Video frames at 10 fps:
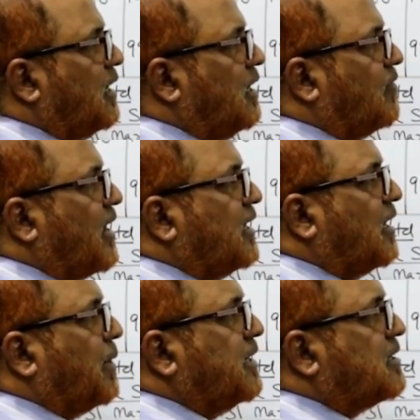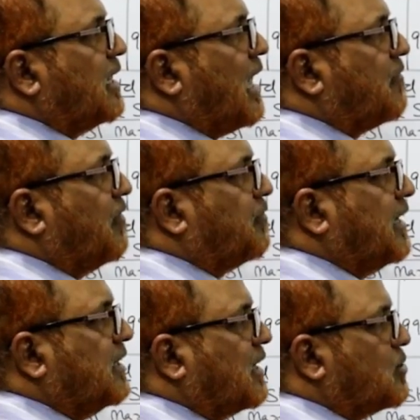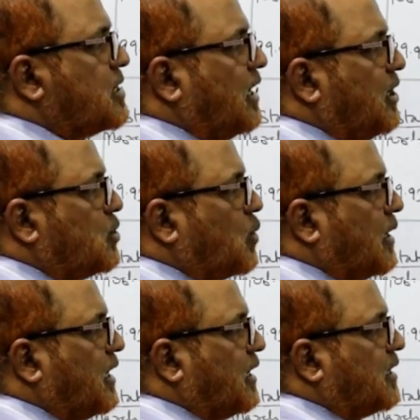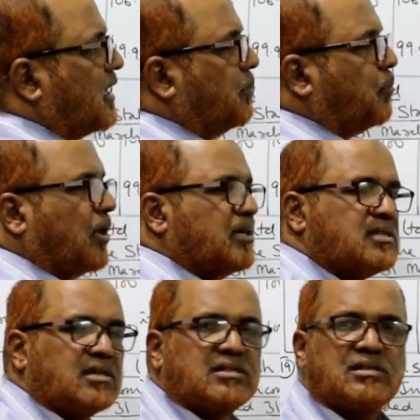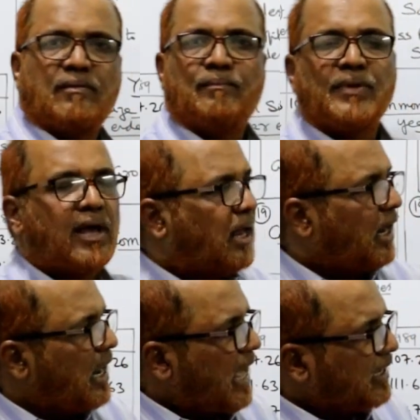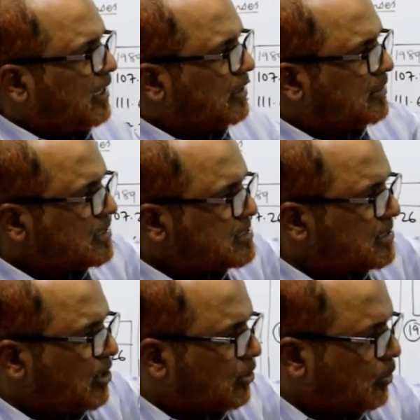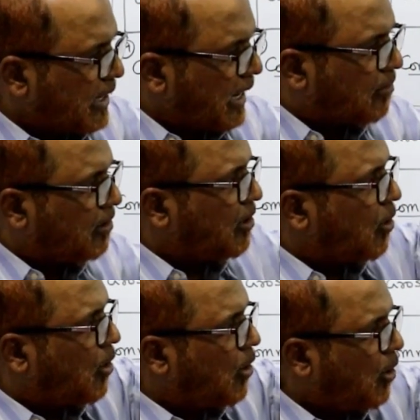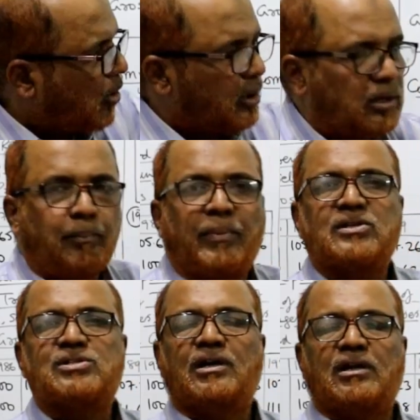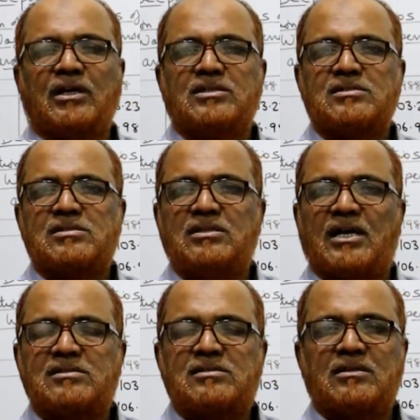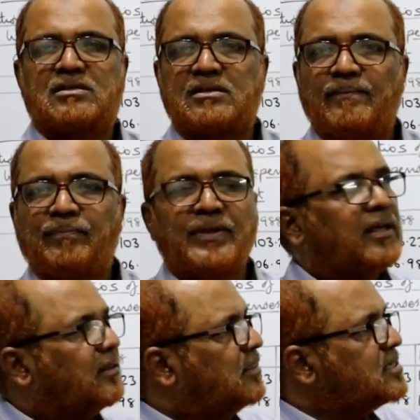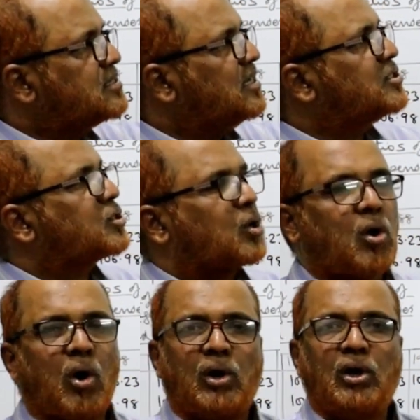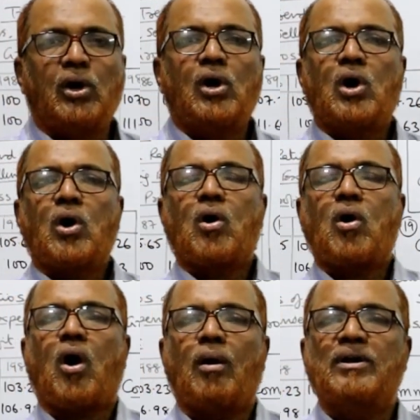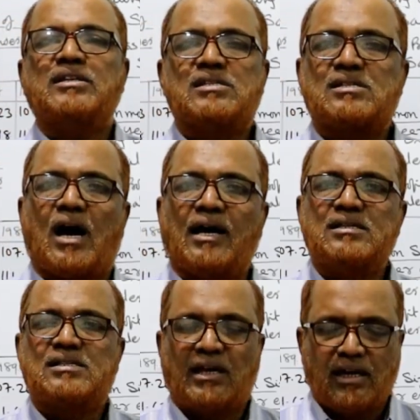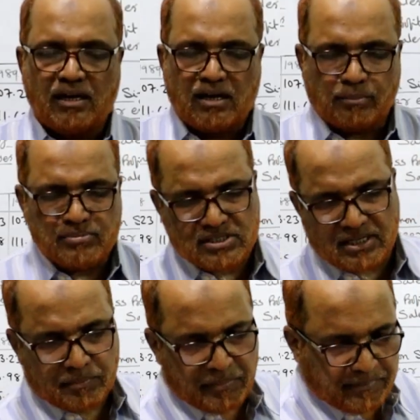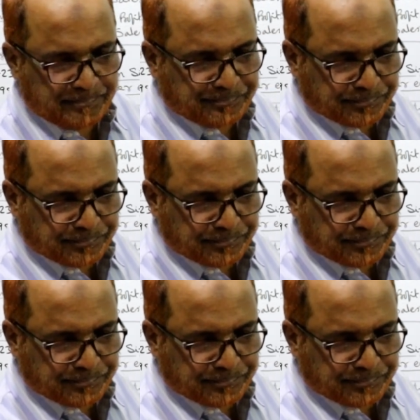divided by 3,15,000 into 100, 10.6. Like this, you have to calculate all the percentages. That's it. This is called common size income statement.